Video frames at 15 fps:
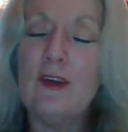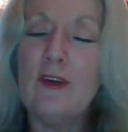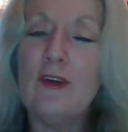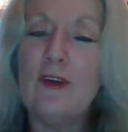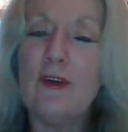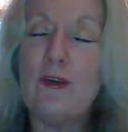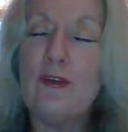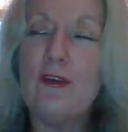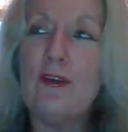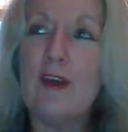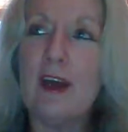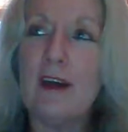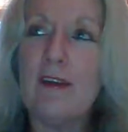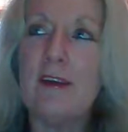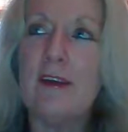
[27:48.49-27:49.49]
you know, to
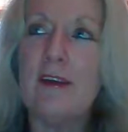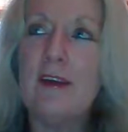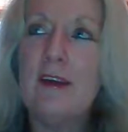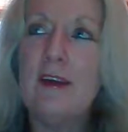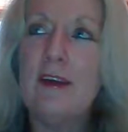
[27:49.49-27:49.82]
the other.